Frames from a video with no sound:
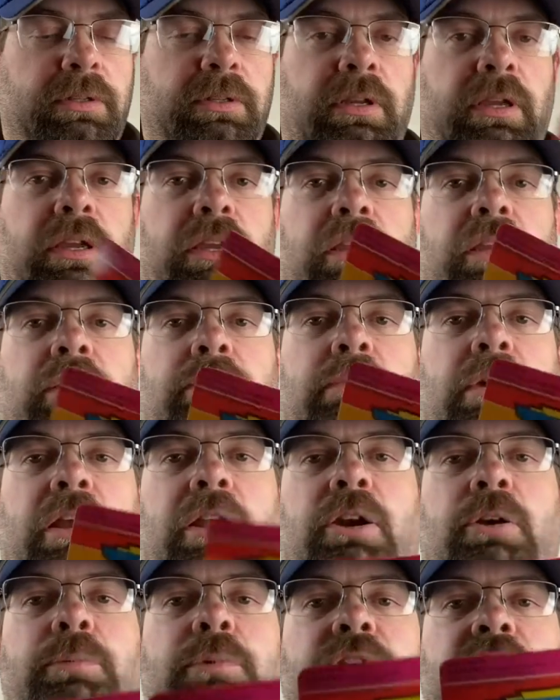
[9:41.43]
is a
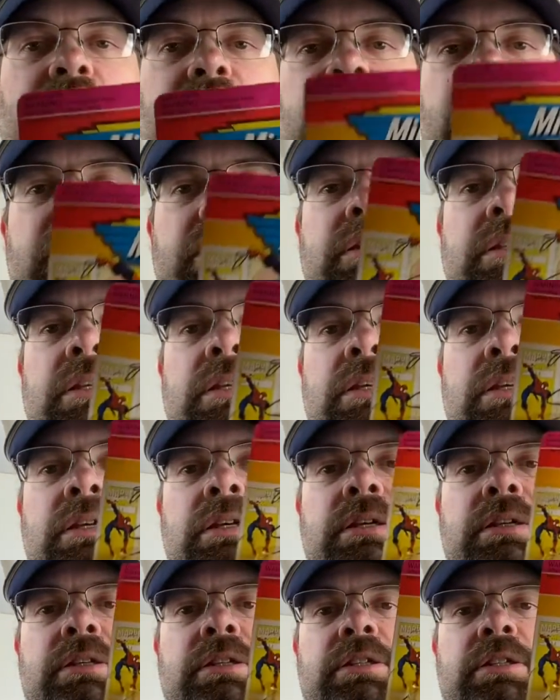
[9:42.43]
Micro Machines
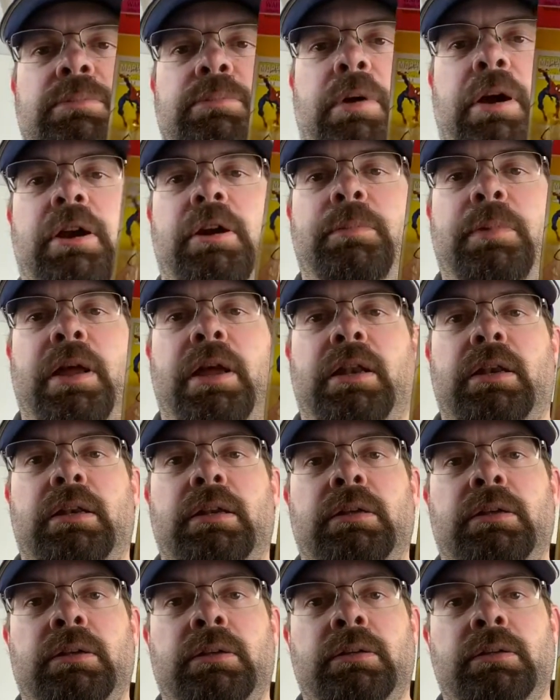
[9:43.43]
Spider-Man
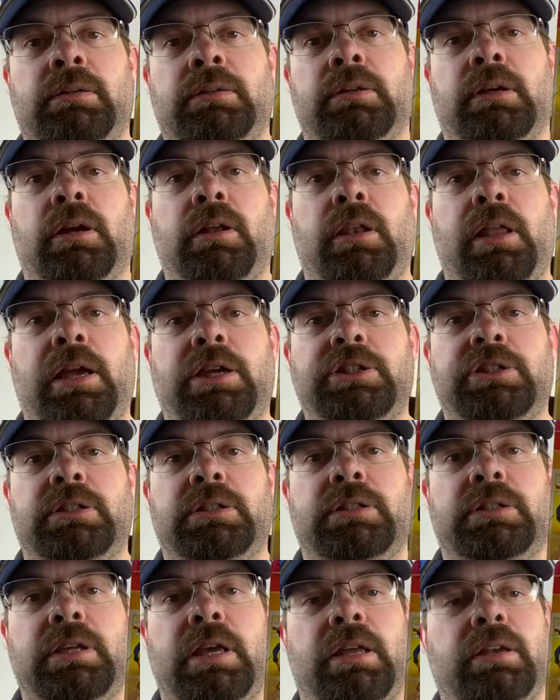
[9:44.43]
collection
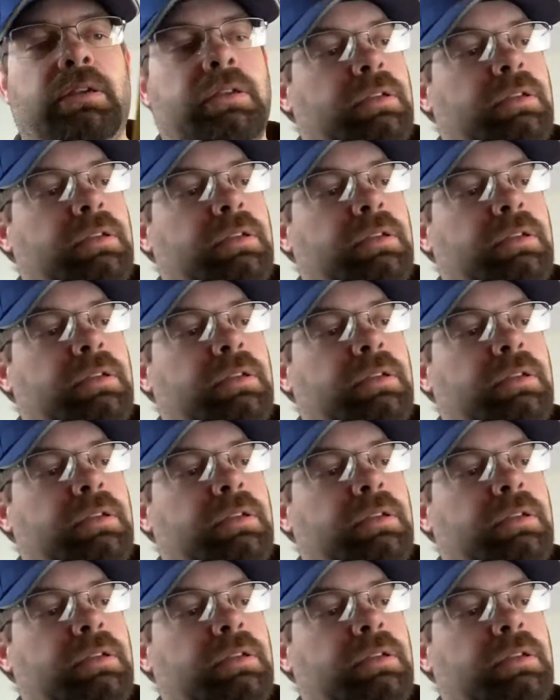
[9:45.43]
set.